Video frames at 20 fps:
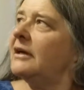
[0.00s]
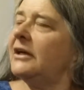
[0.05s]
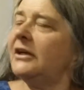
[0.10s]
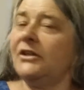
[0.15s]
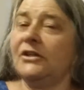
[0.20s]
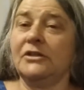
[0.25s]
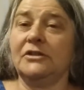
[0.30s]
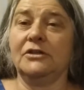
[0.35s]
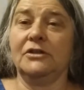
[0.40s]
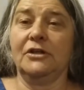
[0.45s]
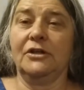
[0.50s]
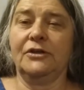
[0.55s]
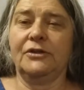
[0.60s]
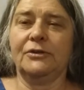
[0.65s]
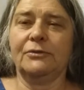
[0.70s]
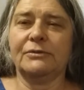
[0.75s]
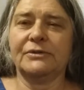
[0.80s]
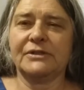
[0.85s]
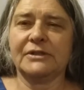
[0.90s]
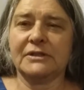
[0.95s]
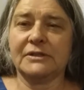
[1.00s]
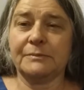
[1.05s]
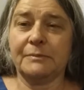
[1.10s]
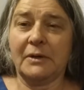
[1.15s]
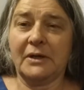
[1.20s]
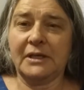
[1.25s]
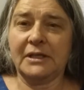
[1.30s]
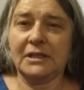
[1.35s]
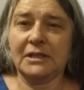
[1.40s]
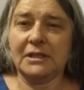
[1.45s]
I didn't know there was a
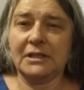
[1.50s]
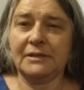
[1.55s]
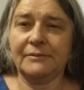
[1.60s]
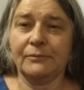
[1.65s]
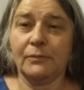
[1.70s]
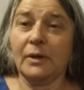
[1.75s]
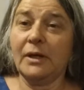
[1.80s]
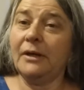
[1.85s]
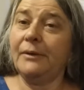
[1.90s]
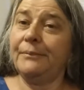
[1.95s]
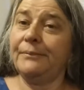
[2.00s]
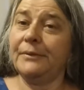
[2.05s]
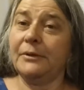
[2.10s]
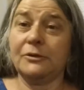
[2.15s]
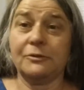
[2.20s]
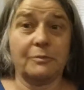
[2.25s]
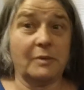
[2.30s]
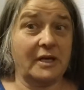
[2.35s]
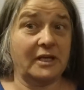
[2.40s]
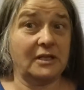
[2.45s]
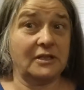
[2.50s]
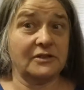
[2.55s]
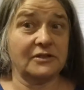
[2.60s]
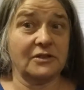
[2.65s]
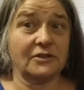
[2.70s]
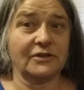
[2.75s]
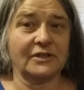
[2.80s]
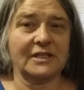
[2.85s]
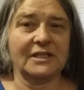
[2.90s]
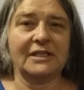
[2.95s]
spider there. Well, the
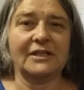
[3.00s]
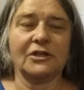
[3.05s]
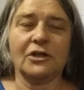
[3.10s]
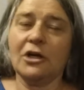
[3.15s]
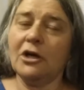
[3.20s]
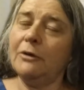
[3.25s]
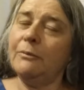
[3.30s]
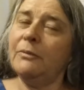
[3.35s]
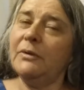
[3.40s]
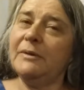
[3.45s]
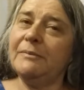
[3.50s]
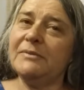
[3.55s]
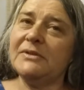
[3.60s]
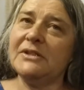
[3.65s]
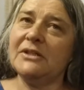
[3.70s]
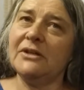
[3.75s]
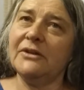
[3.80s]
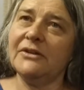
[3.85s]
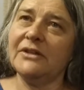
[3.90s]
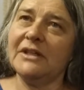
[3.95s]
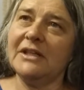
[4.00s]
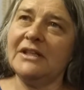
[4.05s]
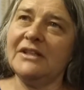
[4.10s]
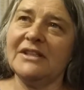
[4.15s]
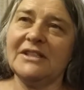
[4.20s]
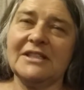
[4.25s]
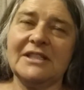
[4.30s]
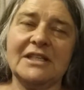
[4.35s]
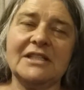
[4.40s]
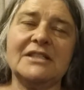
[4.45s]
spider's not there, the cobweb's not
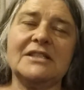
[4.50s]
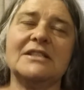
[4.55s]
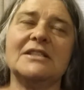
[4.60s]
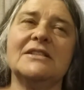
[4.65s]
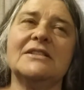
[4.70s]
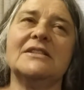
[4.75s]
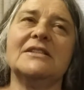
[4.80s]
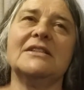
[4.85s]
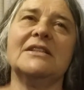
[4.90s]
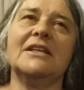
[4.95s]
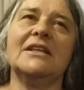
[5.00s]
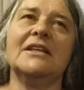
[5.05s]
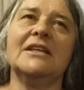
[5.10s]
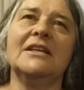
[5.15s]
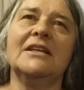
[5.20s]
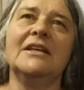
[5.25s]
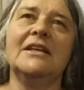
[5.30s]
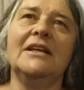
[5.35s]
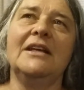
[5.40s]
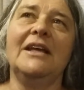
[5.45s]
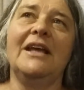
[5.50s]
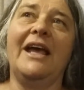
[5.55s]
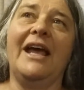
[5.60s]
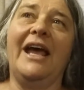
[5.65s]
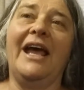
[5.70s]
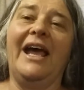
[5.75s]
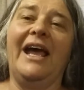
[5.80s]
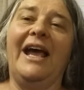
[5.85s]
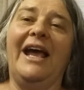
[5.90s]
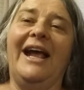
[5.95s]
there, the dust isn't there.
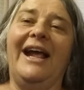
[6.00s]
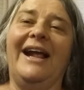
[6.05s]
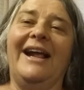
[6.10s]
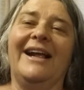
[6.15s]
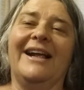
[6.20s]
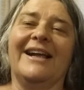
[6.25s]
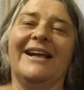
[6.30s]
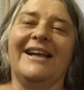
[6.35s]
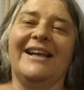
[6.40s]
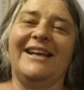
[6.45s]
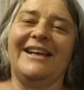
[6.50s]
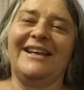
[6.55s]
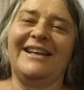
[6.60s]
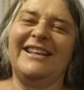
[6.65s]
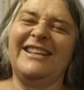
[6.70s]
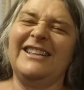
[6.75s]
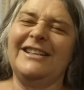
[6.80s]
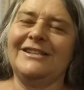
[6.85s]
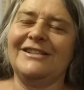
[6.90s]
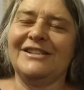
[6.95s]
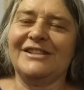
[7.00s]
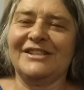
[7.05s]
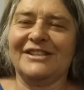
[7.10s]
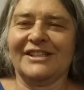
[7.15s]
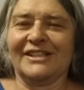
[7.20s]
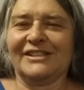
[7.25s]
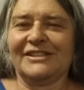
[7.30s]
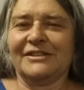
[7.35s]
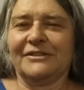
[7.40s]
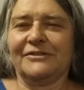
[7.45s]
And this
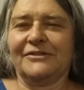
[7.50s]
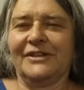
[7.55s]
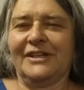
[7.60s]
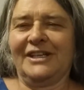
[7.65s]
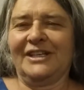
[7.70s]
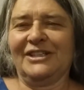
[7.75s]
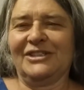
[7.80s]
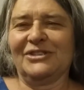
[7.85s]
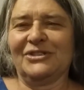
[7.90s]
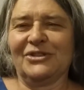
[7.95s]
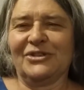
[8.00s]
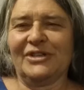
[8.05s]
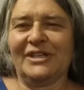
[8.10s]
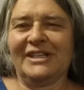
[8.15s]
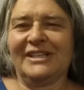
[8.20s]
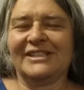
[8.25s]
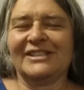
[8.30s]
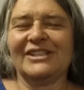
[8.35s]
is just a funny story.